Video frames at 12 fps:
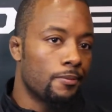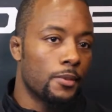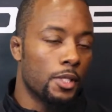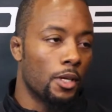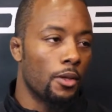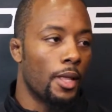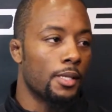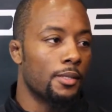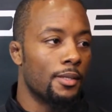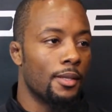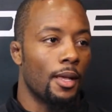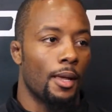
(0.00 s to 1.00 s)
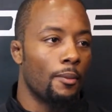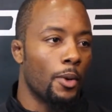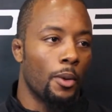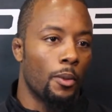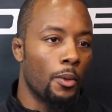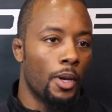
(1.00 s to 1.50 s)
So that's,
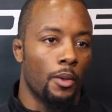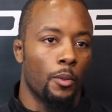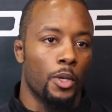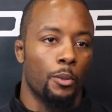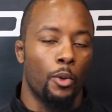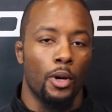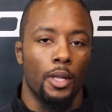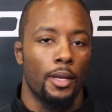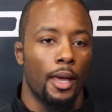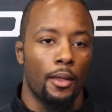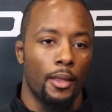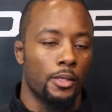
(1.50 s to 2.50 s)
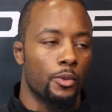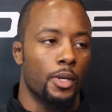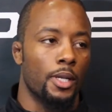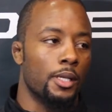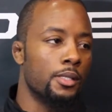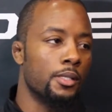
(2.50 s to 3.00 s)
when you boil it down, that's what it is.